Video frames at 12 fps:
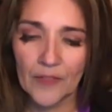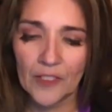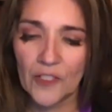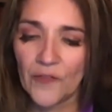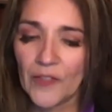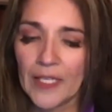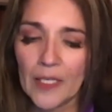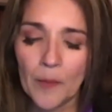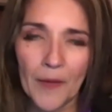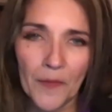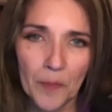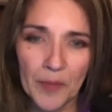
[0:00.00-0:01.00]
To forget
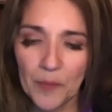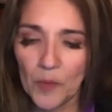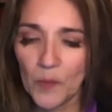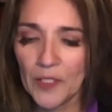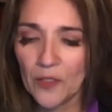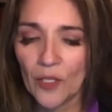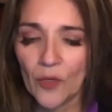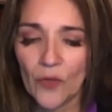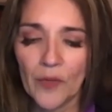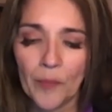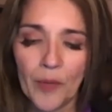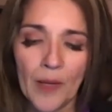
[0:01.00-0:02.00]
about the people we know,
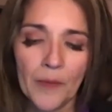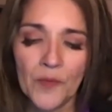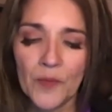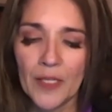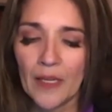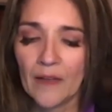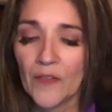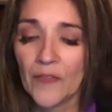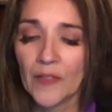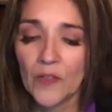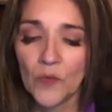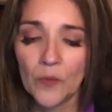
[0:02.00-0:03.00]
the problems we have, the
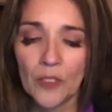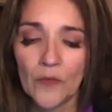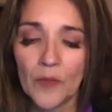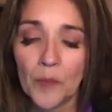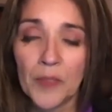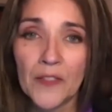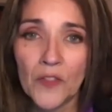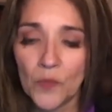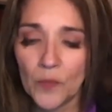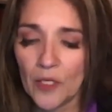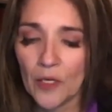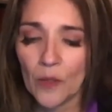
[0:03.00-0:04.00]
things we own, the places
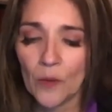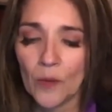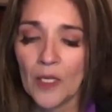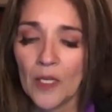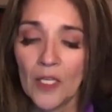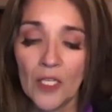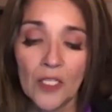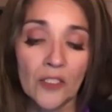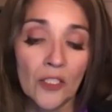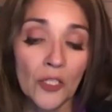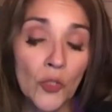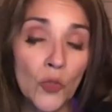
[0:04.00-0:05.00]
we go,
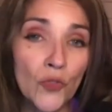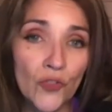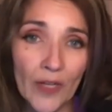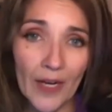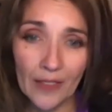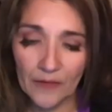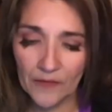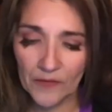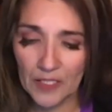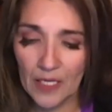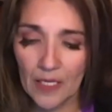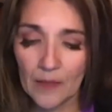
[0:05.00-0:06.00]
to lose track of
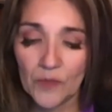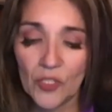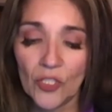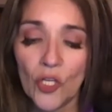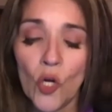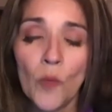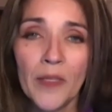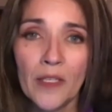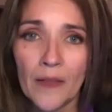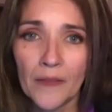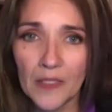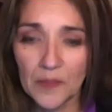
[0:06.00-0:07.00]
time, to go
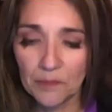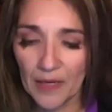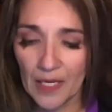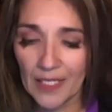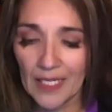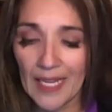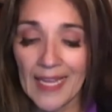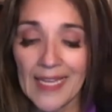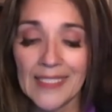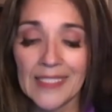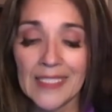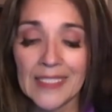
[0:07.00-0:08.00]
beyond this body
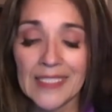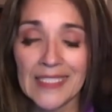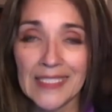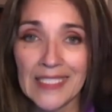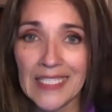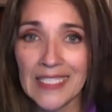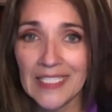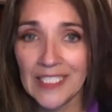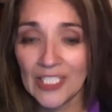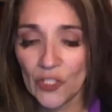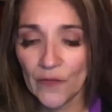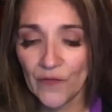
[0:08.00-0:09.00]
and its need
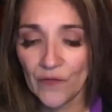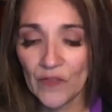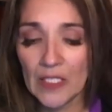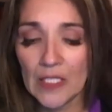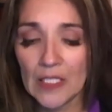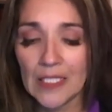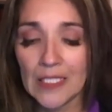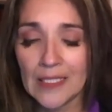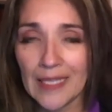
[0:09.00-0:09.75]
to feed its